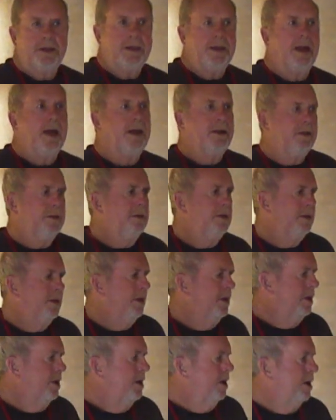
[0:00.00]
Yeah,
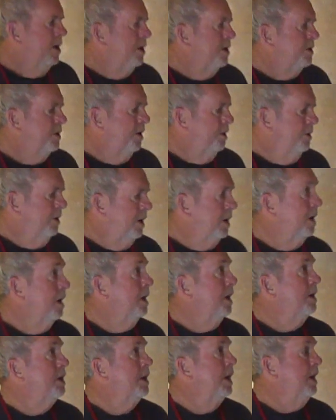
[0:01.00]
two
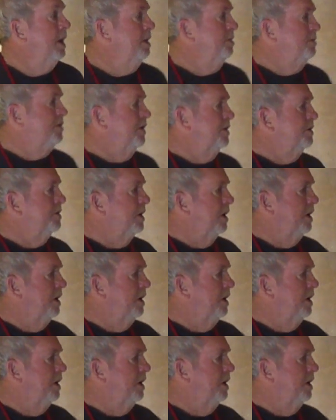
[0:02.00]
little teams it's, it's